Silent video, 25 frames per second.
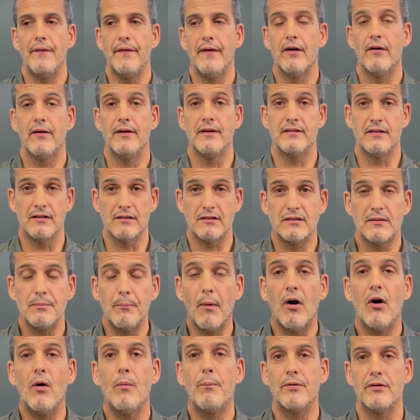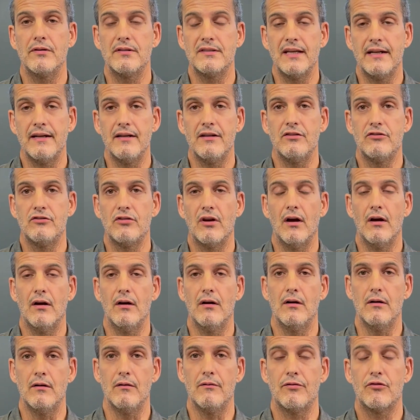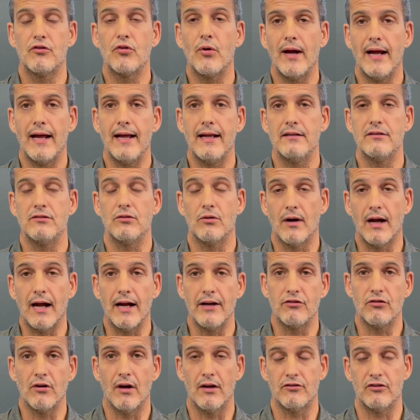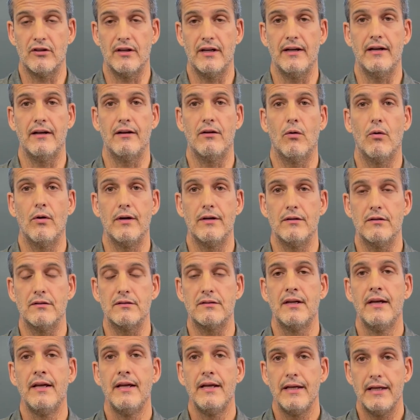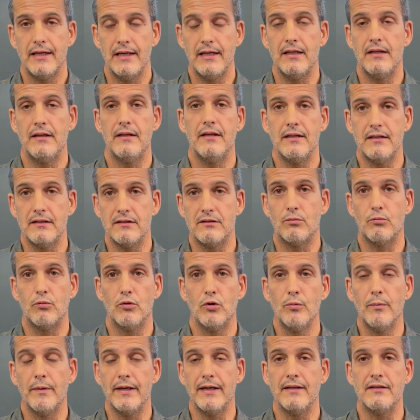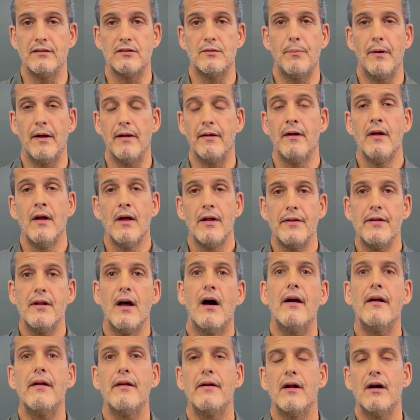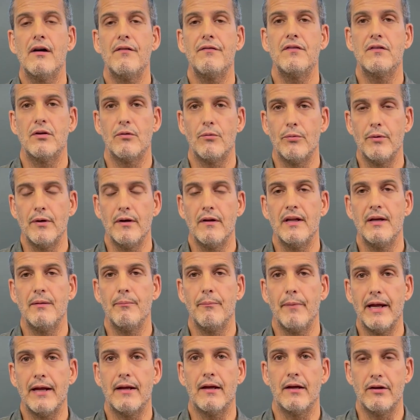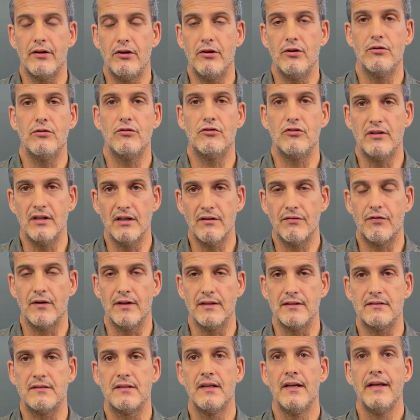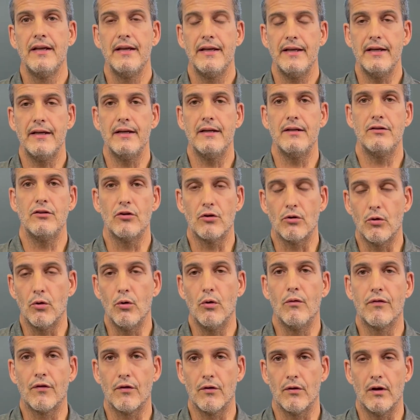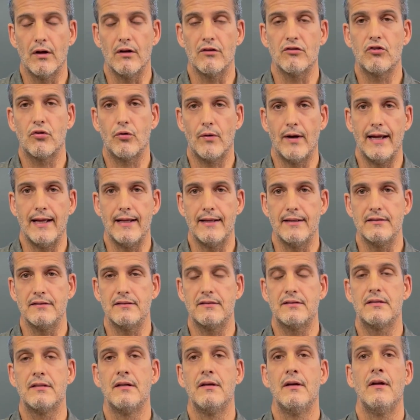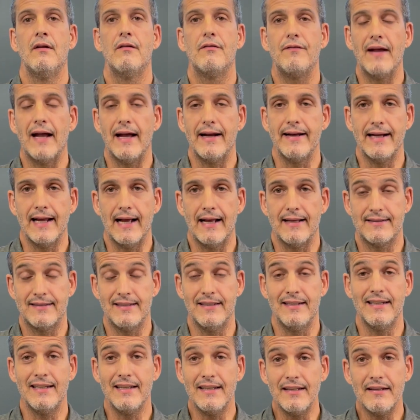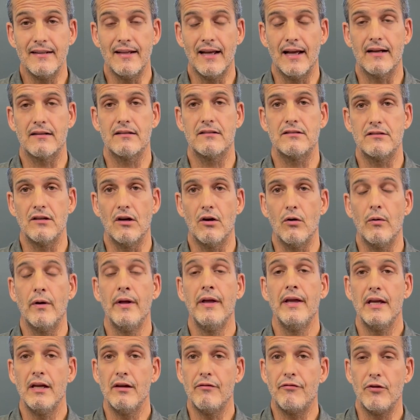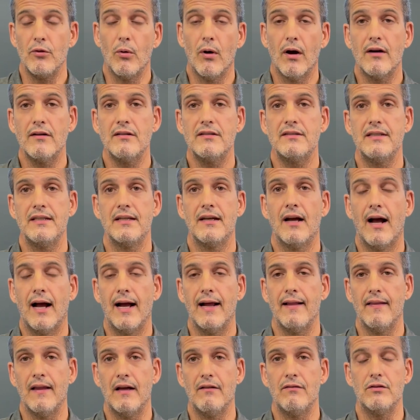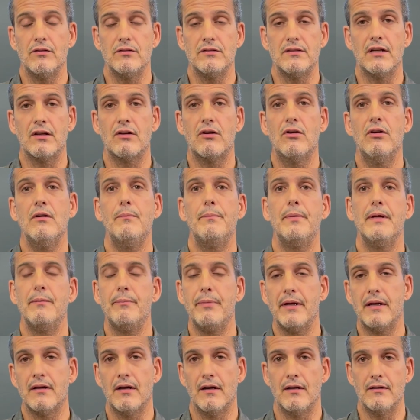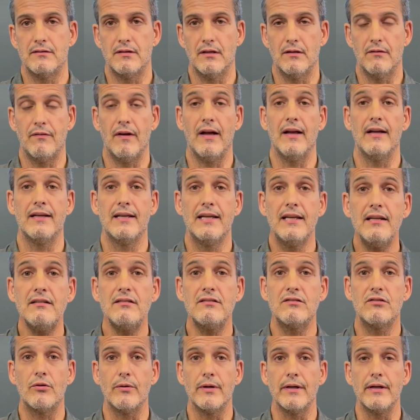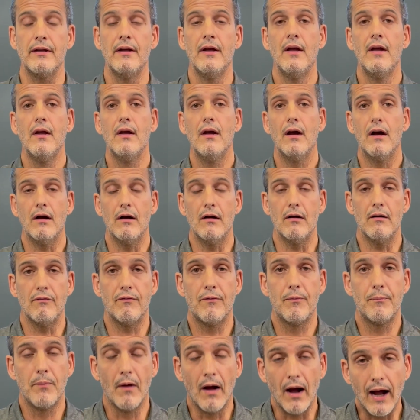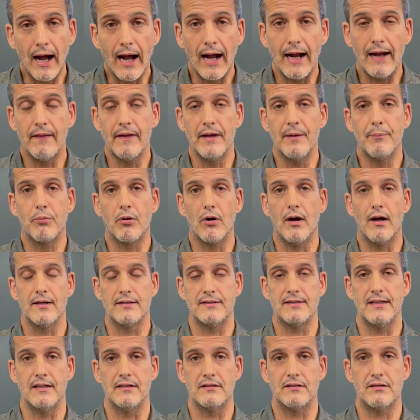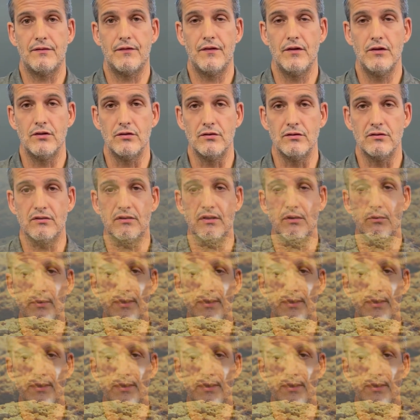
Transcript: there is a small percentage of trans or hydrogenated oils in these ruminants, but not enough to really make a huge difference in your overall trans fatty acid index. So if you are seeing high levels, it could be because of a history of highly processed foods. And